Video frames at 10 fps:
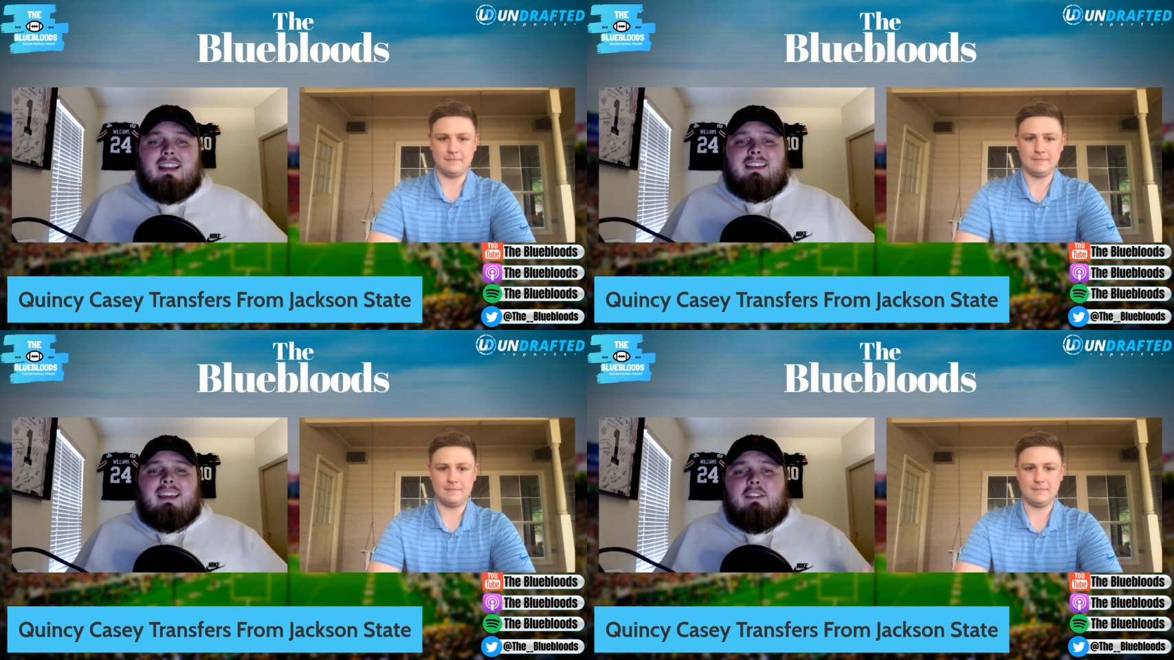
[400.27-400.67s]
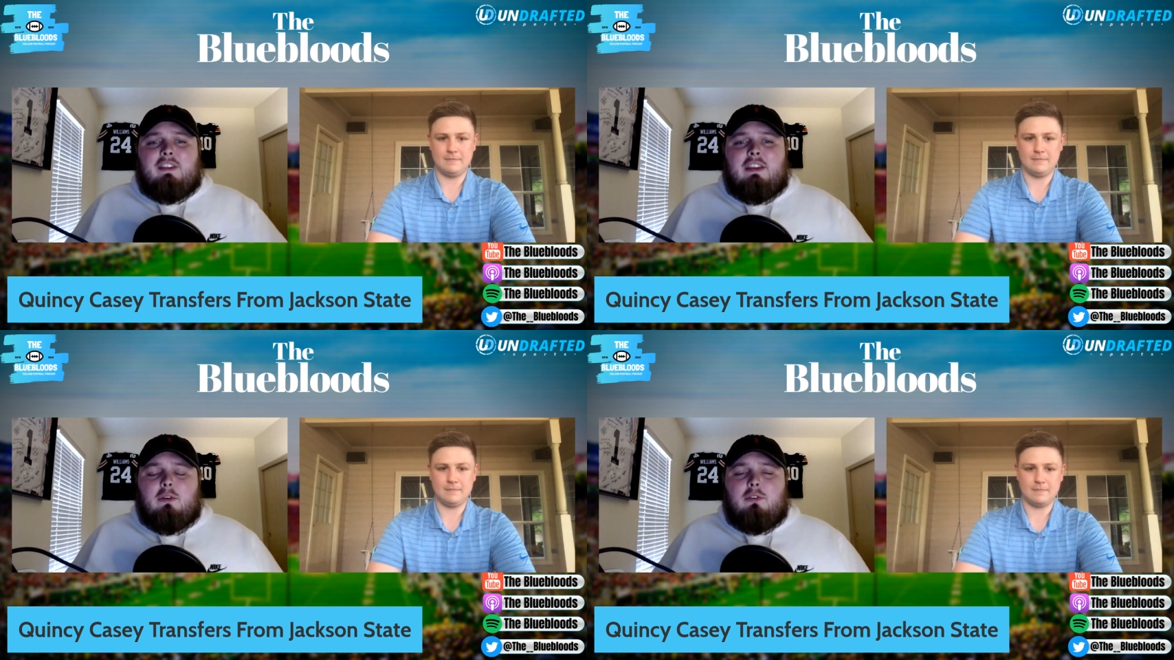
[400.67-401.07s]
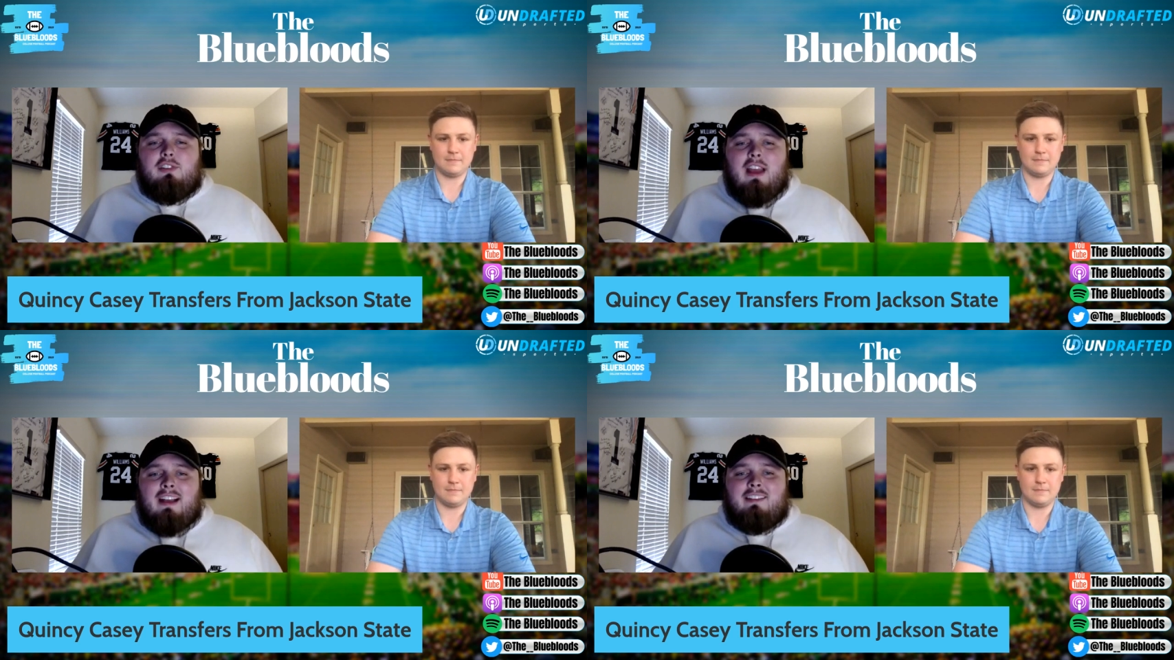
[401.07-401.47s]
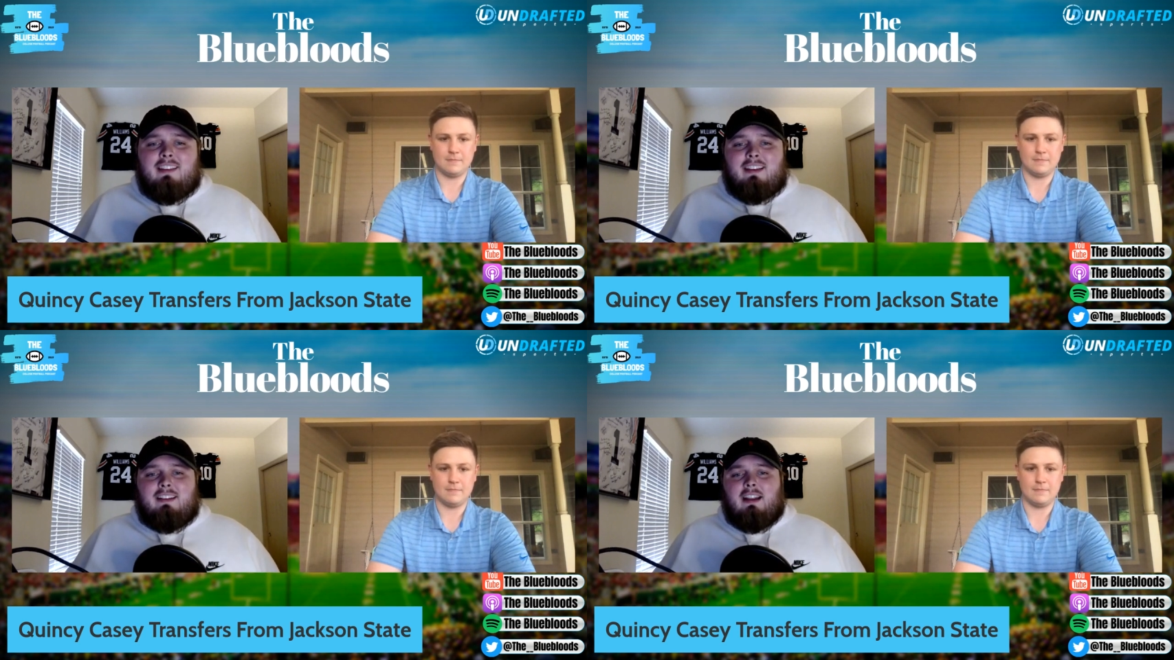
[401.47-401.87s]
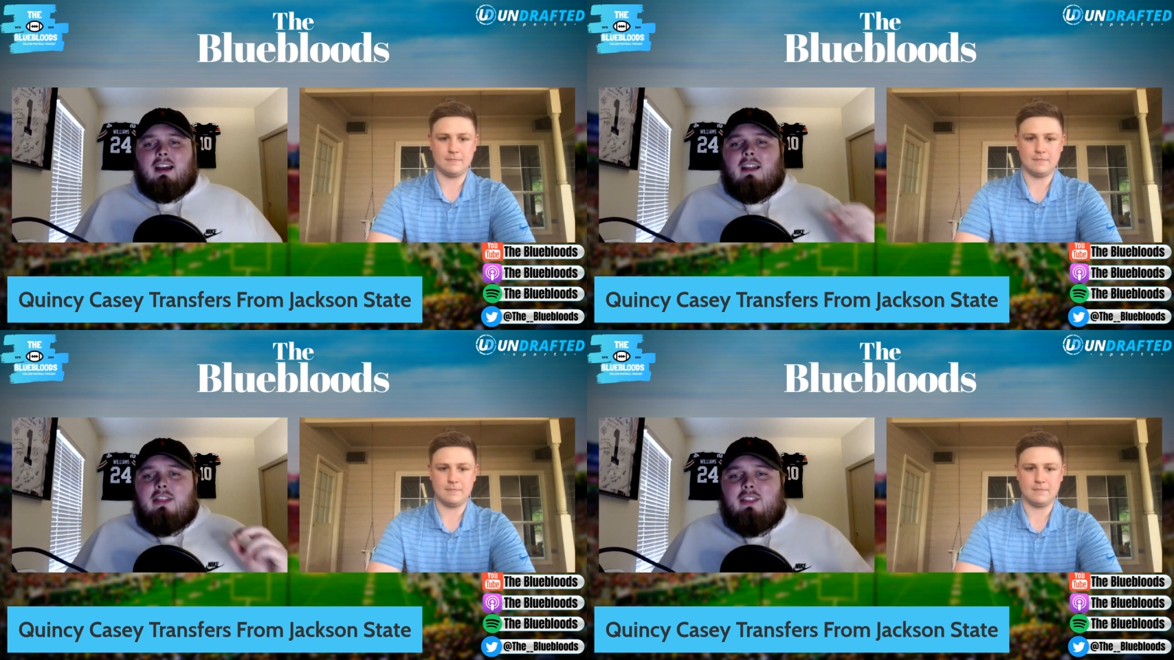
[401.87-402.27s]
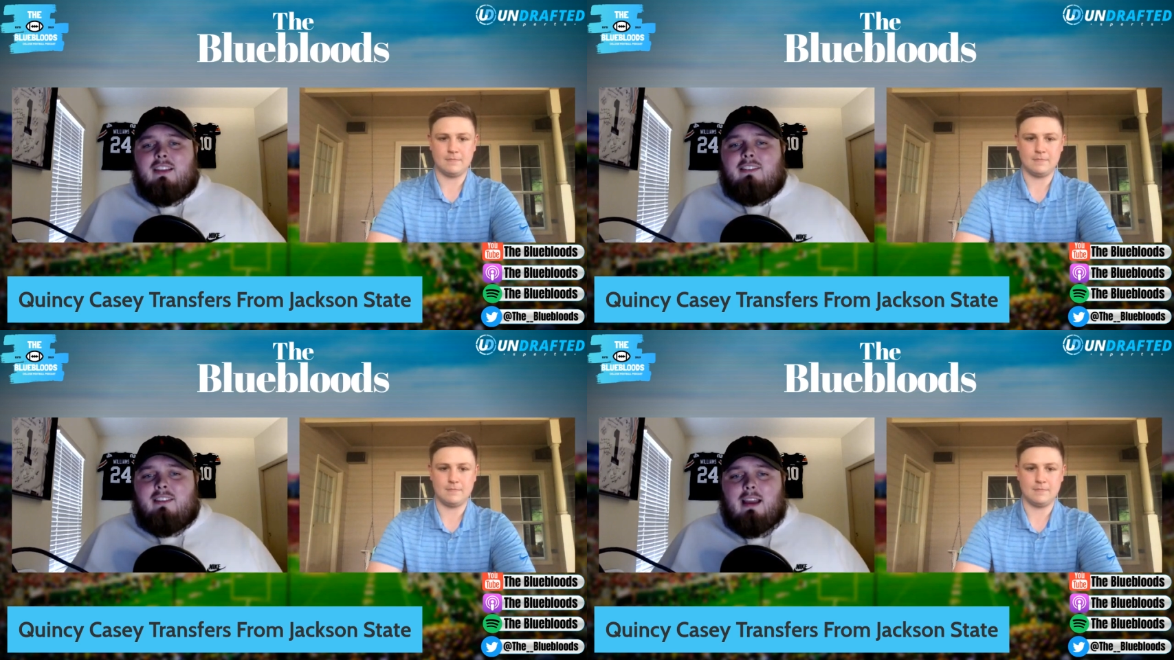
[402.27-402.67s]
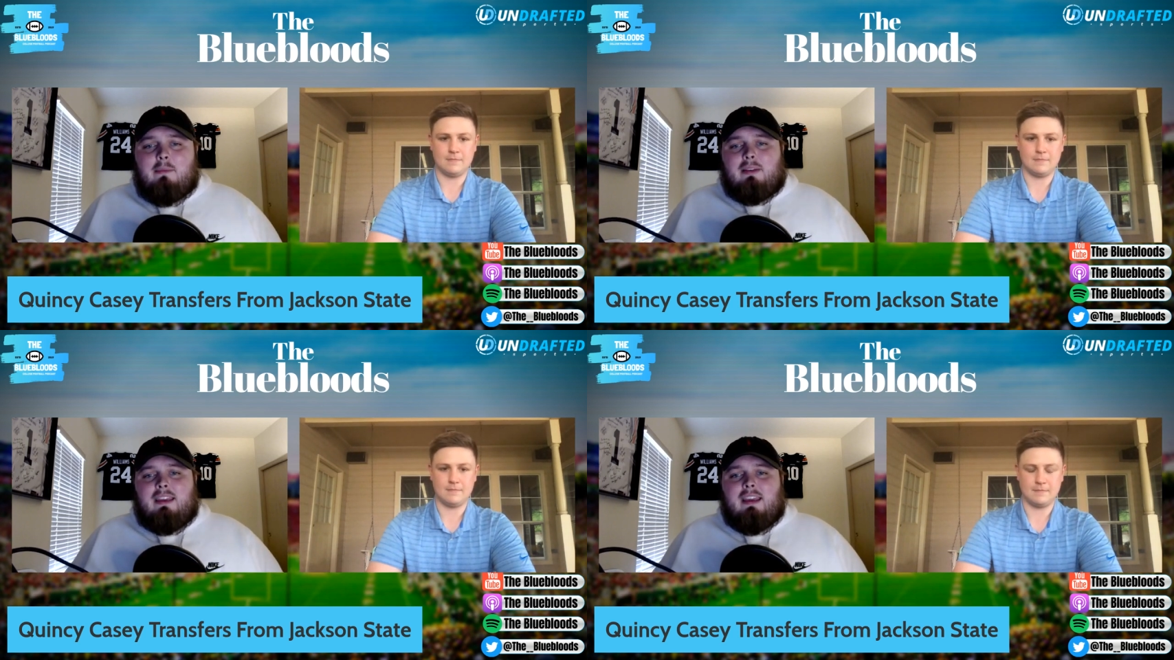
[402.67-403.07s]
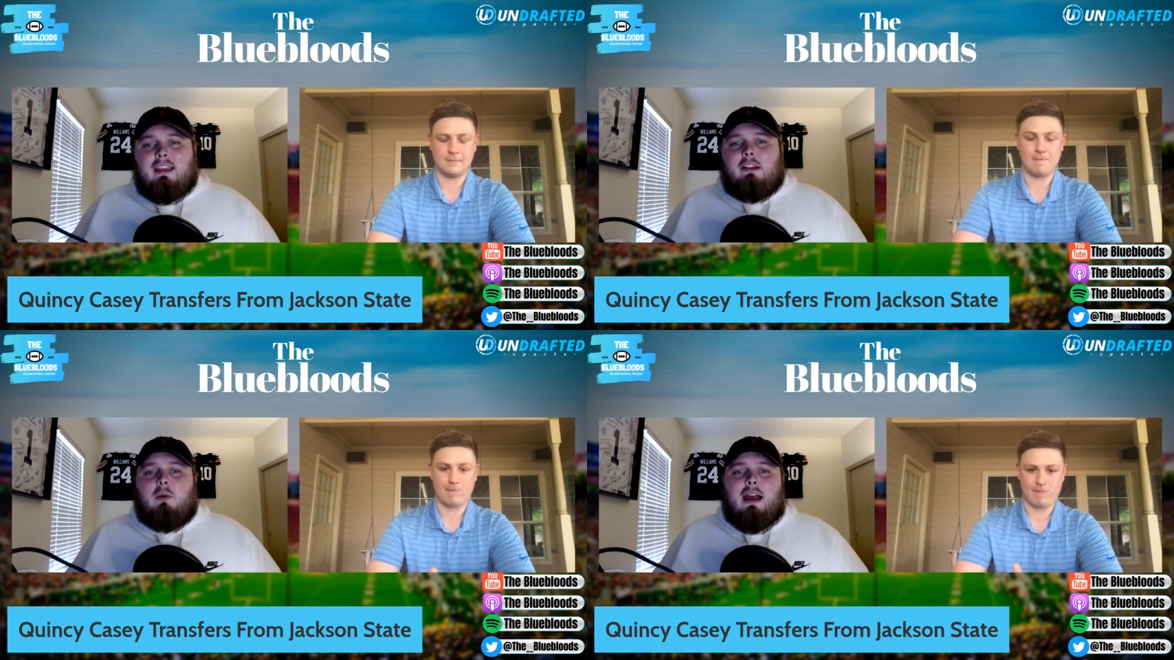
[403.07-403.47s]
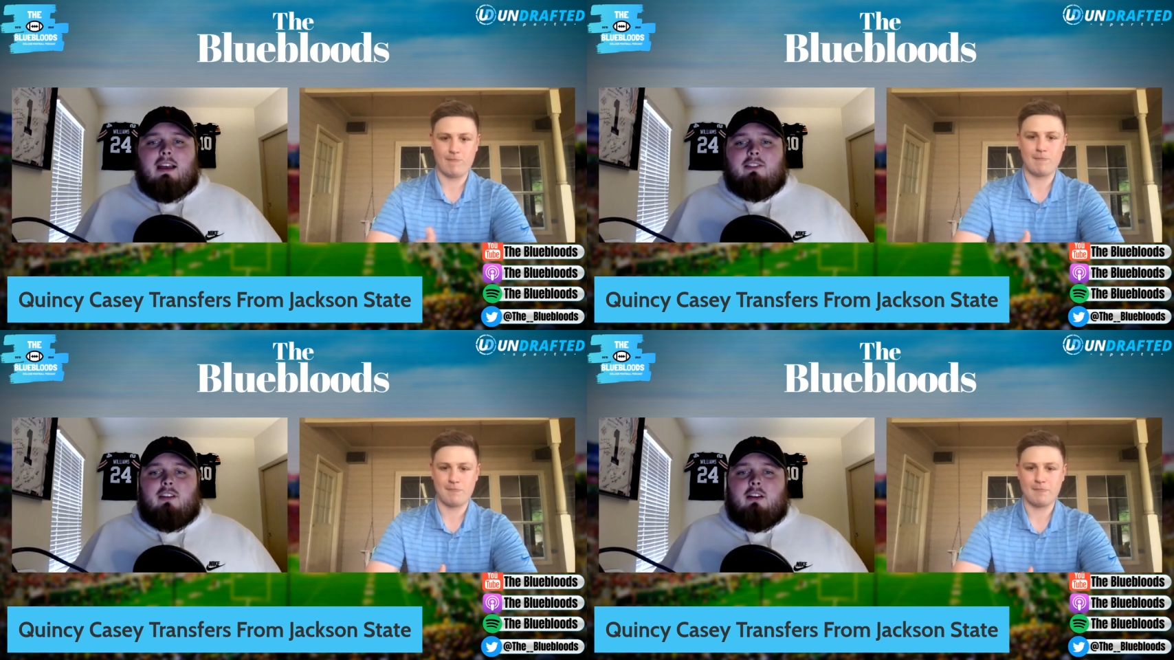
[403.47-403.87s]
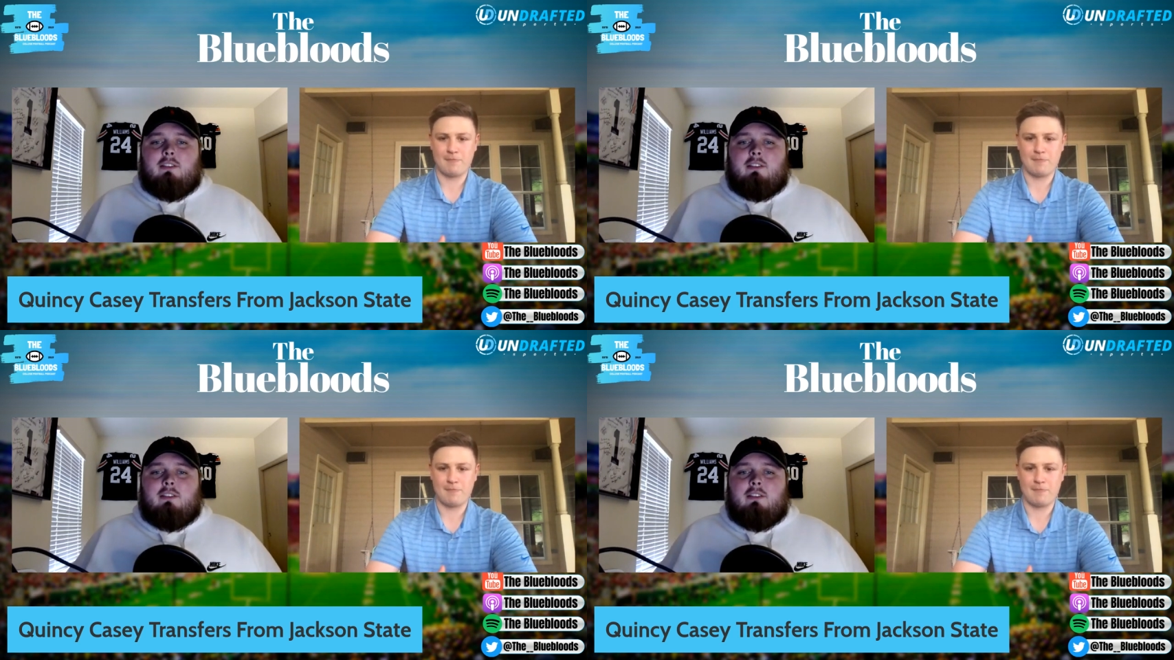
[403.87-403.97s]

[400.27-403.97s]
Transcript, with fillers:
Speaker 1: Give Hugh Jackson this type of kid who has